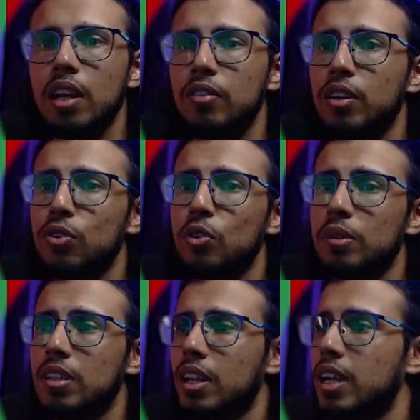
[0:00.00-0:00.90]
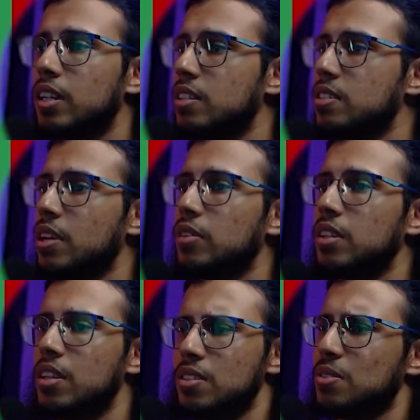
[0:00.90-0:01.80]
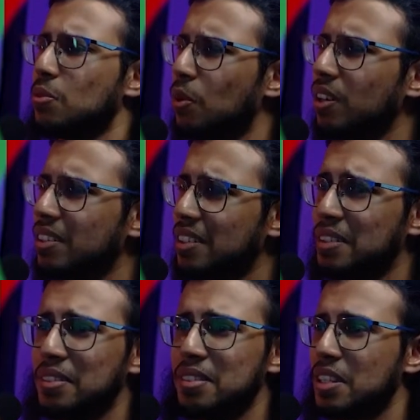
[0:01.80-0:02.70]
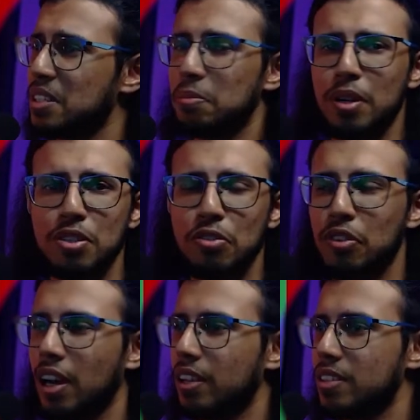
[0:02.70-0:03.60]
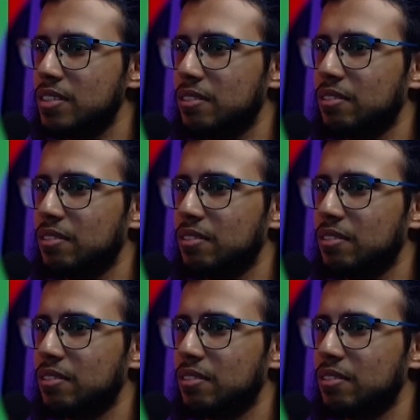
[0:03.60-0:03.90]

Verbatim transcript: Living room in the nineteen seventies. What? Just a bunch of colors?